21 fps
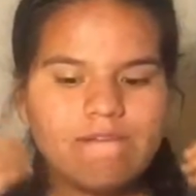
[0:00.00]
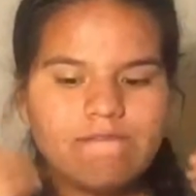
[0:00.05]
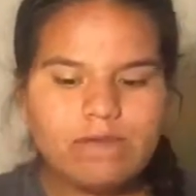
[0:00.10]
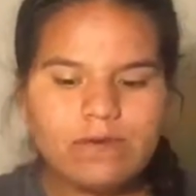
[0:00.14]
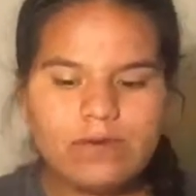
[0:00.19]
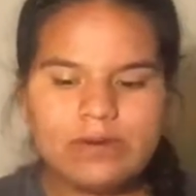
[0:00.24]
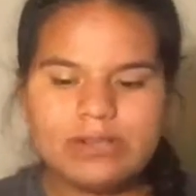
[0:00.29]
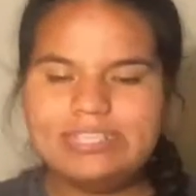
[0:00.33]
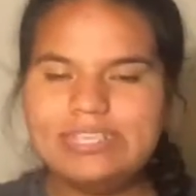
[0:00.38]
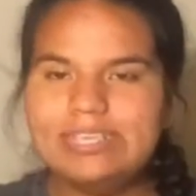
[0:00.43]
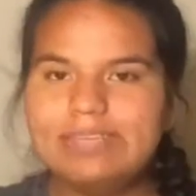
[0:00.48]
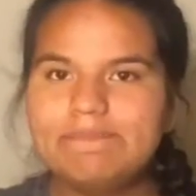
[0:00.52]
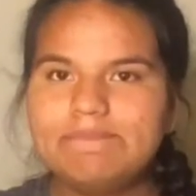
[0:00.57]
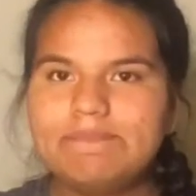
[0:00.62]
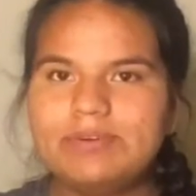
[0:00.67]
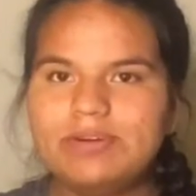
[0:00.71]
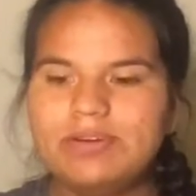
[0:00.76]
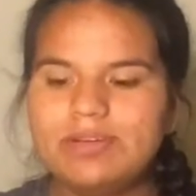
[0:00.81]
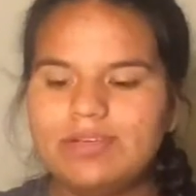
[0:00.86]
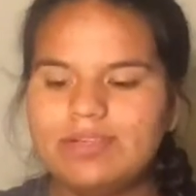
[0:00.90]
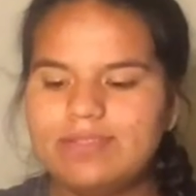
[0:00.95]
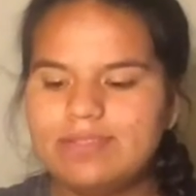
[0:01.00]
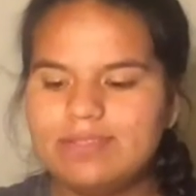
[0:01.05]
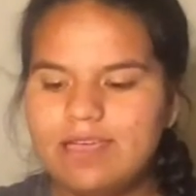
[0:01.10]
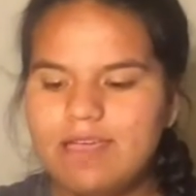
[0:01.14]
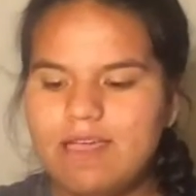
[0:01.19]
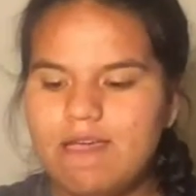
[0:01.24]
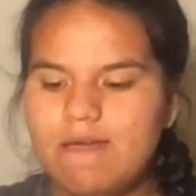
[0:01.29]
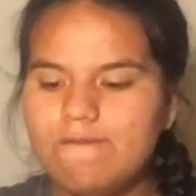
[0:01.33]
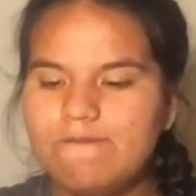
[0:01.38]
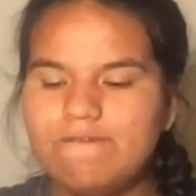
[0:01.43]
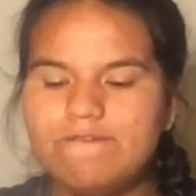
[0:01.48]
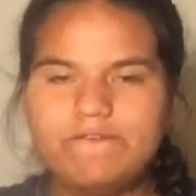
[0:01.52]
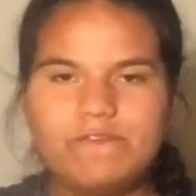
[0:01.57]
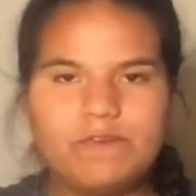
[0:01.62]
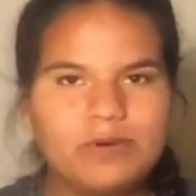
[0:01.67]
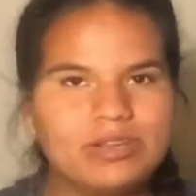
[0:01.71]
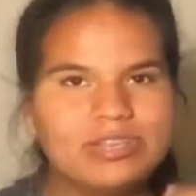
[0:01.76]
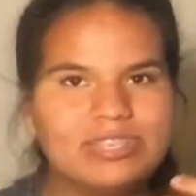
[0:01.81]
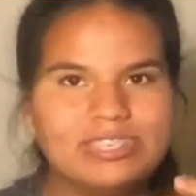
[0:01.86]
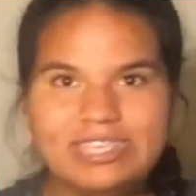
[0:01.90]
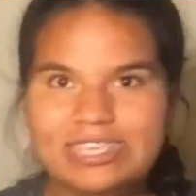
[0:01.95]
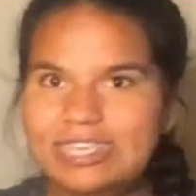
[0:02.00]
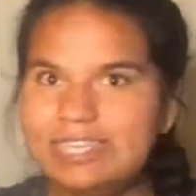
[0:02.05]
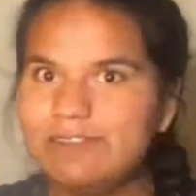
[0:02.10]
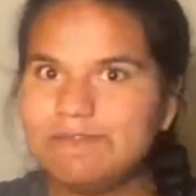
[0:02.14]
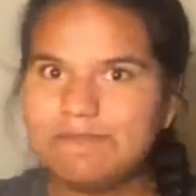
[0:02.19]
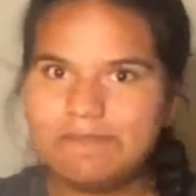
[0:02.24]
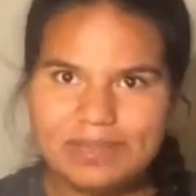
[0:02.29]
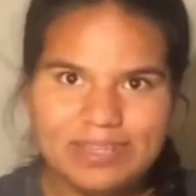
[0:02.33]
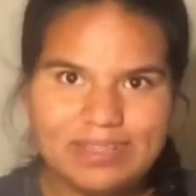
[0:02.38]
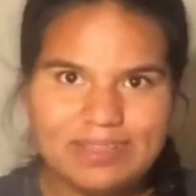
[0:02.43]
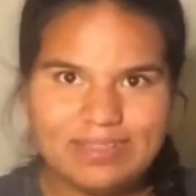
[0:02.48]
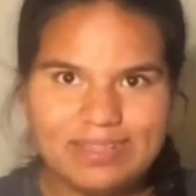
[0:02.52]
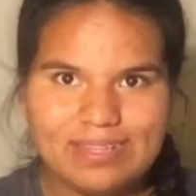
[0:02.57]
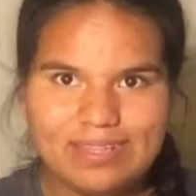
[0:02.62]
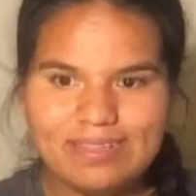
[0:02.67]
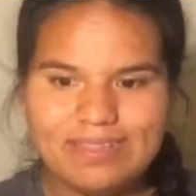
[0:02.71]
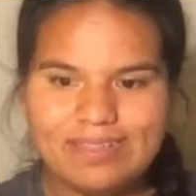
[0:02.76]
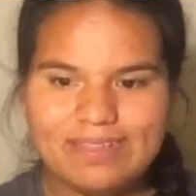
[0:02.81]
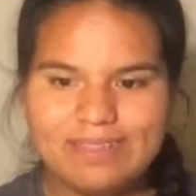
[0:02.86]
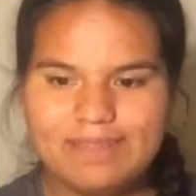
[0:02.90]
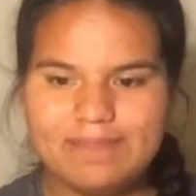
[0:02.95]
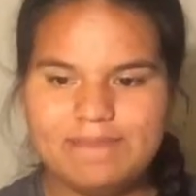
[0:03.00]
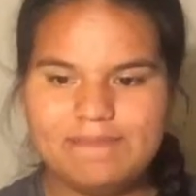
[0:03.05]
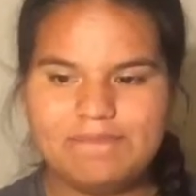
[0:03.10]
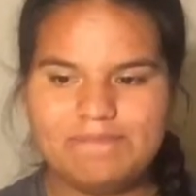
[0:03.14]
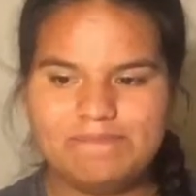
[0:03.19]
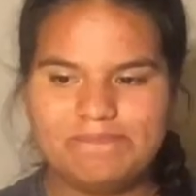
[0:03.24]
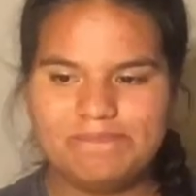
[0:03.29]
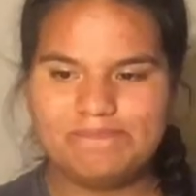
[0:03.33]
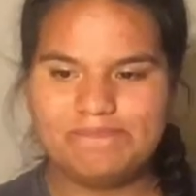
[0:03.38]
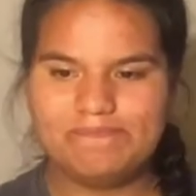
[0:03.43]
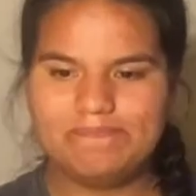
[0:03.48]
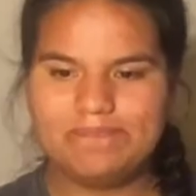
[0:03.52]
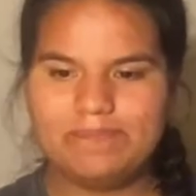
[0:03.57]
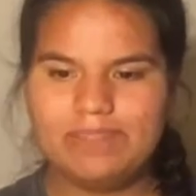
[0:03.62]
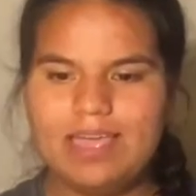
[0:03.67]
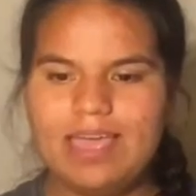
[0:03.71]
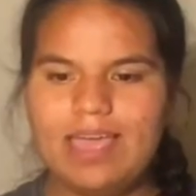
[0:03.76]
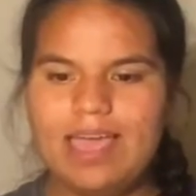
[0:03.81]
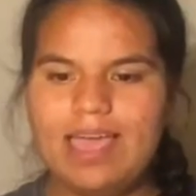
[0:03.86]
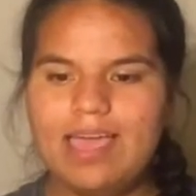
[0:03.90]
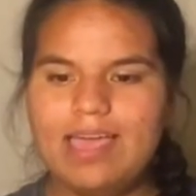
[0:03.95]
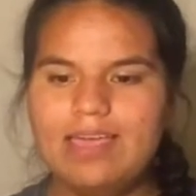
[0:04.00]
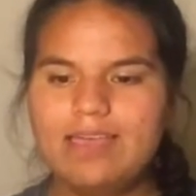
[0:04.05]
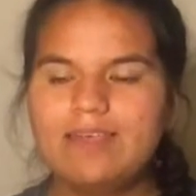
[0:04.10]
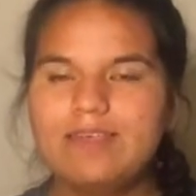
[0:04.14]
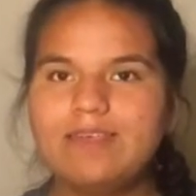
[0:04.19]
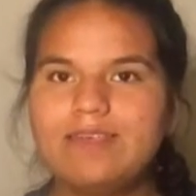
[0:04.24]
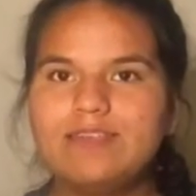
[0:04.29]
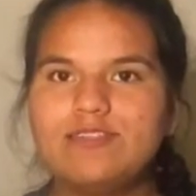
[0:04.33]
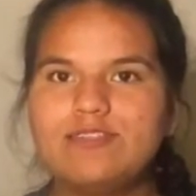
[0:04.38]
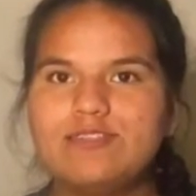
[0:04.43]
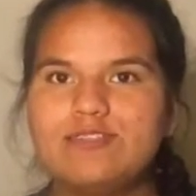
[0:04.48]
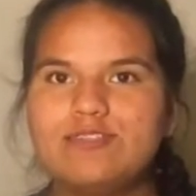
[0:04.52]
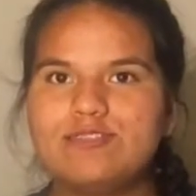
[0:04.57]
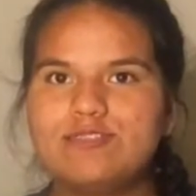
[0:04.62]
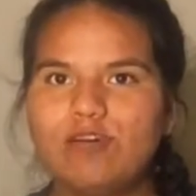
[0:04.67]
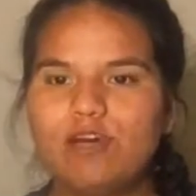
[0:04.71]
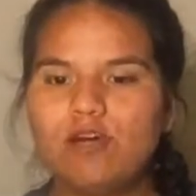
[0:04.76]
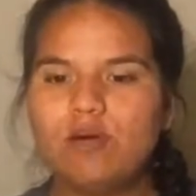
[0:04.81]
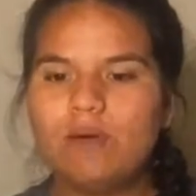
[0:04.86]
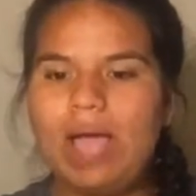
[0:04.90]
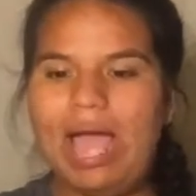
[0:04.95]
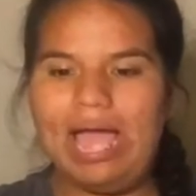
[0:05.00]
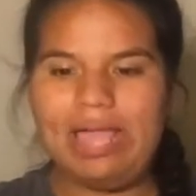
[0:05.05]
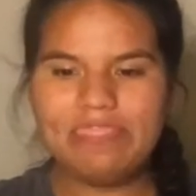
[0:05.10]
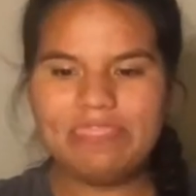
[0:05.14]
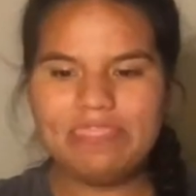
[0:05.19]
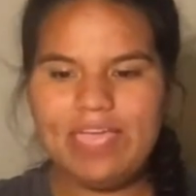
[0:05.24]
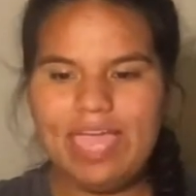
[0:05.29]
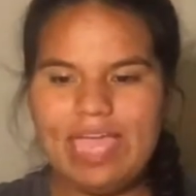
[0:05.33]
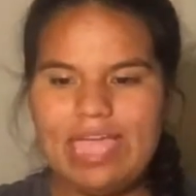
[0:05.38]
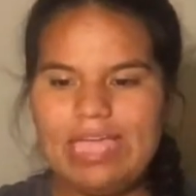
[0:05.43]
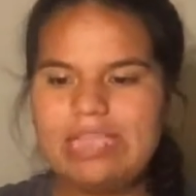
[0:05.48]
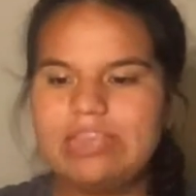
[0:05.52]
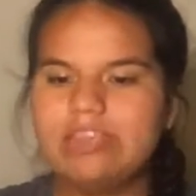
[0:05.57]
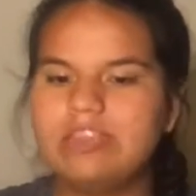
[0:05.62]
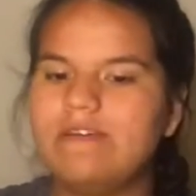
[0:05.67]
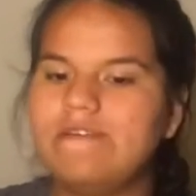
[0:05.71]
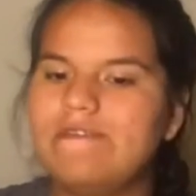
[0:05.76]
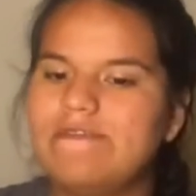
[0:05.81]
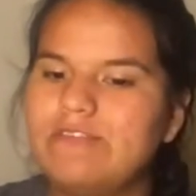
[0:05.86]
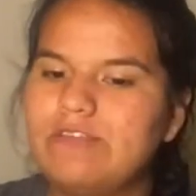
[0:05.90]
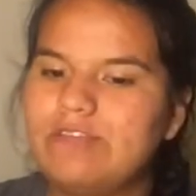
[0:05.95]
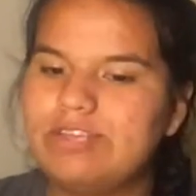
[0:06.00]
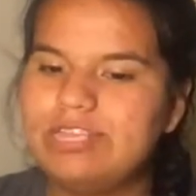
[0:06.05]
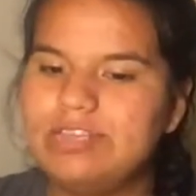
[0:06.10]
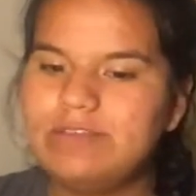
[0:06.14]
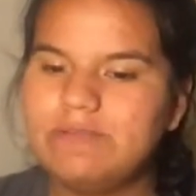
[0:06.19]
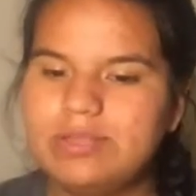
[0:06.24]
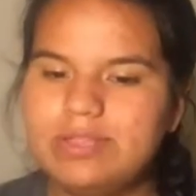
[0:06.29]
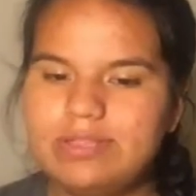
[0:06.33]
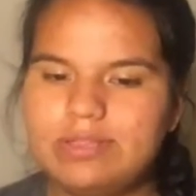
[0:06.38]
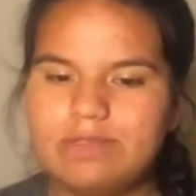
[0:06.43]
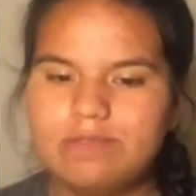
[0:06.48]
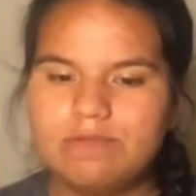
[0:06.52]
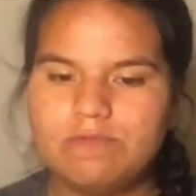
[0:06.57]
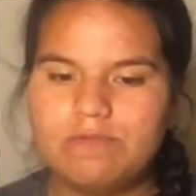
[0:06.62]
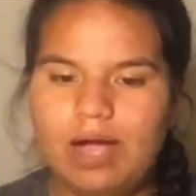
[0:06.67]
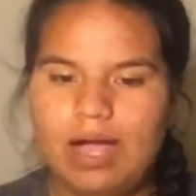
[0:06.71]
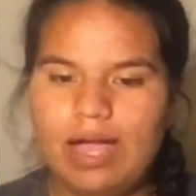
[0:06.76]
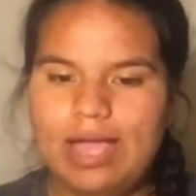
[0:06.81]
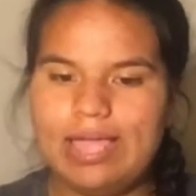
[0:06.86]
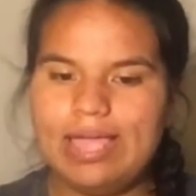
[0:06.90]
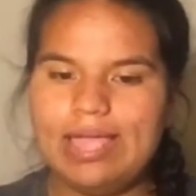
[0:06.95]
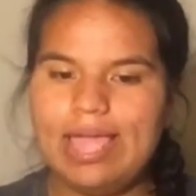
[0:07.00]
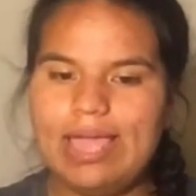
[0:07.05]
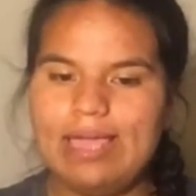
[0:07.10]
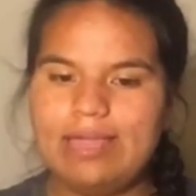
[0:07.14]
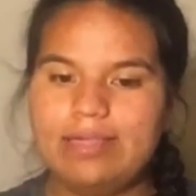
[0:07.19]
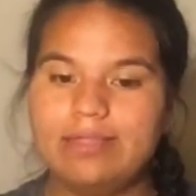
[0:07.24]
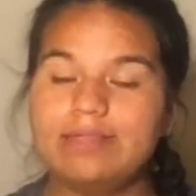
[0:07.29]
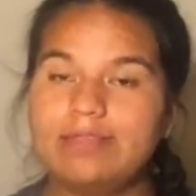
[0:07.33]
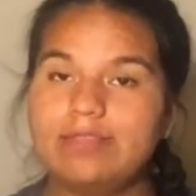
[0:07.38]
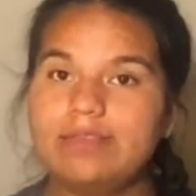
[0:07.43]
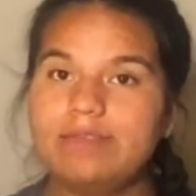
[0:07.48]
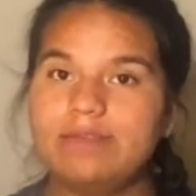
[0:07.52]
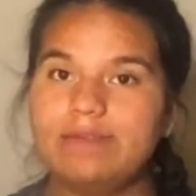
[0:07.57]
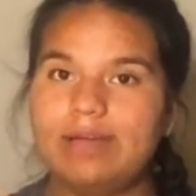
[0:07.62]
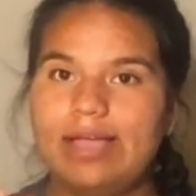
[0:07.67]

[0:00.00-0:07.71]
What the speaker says: 14 books, 14 reasons. So at the end of 13 Reasons Why, as you